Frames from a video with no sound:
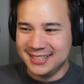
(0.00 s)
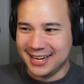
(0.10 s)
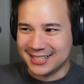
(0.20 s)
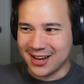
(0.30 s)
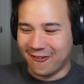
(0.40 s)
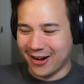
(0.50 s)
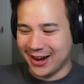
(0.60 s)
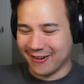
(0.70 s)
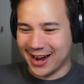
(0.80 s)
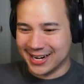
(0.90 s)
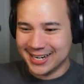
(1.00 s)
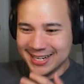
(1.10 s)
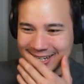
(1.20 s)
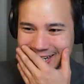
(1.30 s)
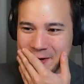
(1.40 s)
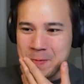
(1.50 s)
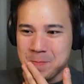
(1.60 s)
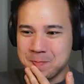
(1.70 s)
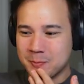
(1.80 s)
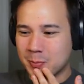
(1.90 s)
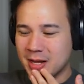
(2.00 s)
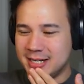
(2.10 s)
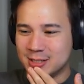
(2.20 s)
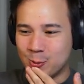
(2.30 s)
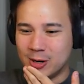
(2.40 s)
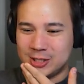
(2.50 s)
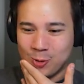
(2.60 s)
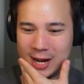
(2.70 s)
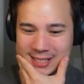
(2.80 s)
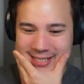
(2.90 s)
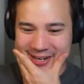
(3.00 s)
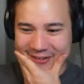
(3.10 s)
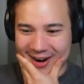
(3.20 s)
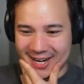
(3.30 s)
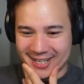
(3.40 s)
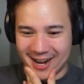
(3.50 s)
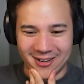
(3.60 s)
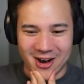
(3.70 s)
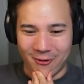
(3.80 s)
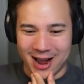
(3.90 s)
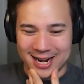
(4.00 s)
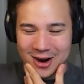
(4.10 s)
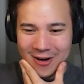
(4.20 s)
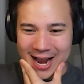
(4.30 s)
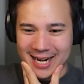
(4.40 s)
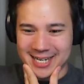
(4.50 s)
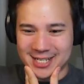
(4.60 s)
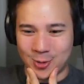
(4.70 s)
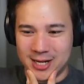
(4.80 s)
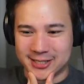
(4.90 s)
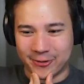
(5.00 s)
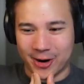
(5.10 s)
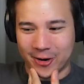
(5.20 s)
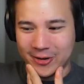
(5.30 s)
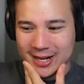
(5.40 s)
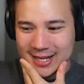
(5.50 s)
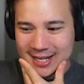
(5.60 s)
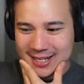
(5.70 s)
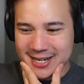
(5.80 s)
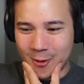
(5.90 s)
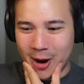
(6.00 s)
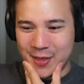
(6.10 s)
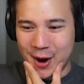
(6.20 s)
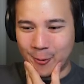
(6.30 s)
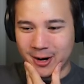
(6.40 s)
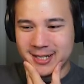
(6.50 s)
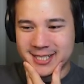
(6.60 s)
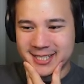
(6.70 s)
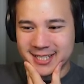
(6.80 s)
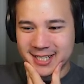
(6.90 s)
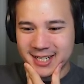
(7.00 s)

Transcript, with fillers: There's no way, right? It doesn't work twice here, right? No, no way, no way. I did it twice in a row. No way that works.